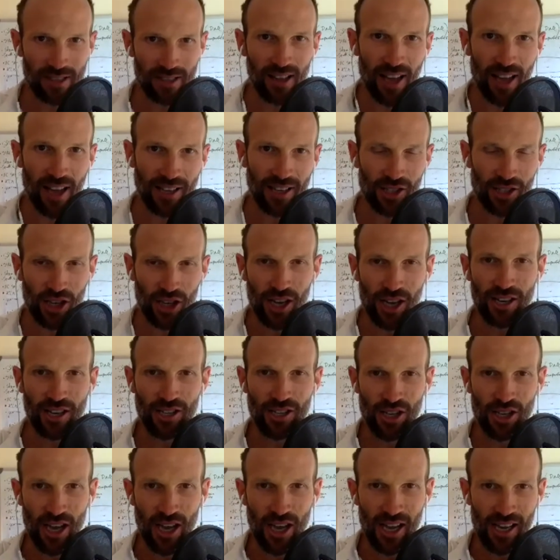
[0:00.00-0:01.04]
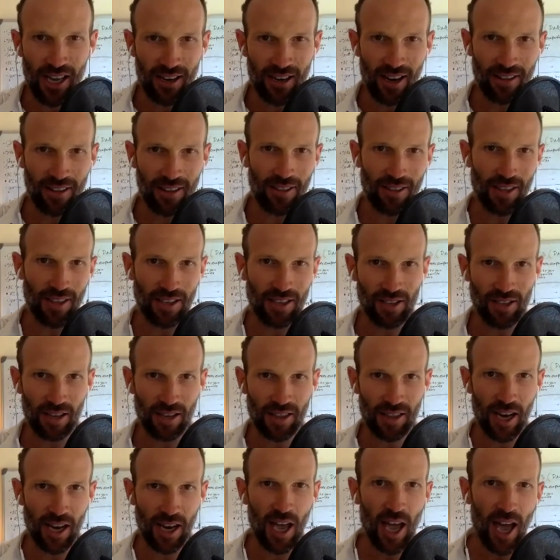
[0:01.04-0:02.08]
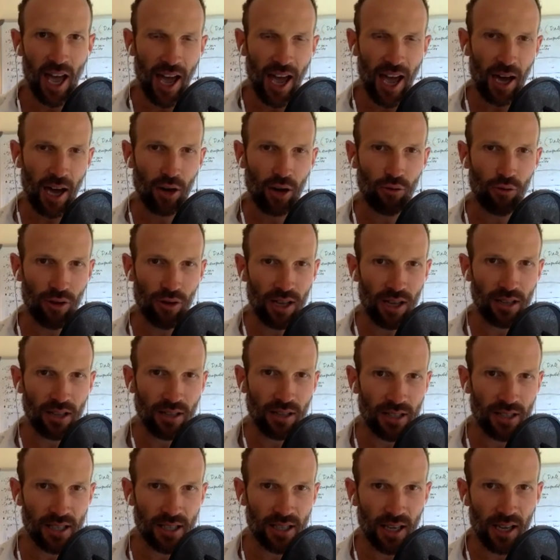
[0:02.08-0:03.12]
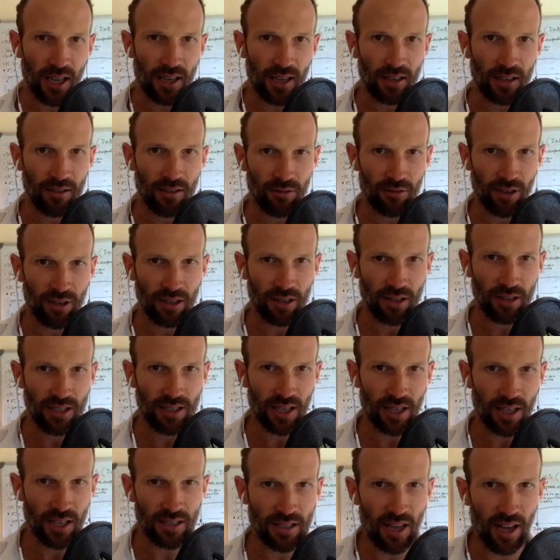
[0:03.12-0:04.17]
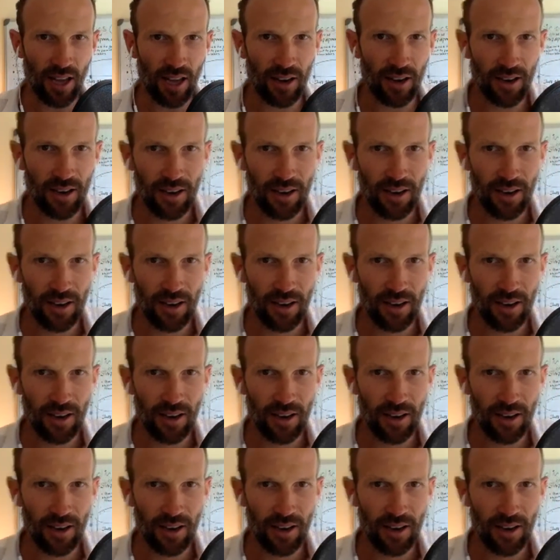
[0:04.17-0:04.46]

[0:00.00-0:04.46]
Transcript: like G.I. Jane and other things like that, how realistic realistic is that?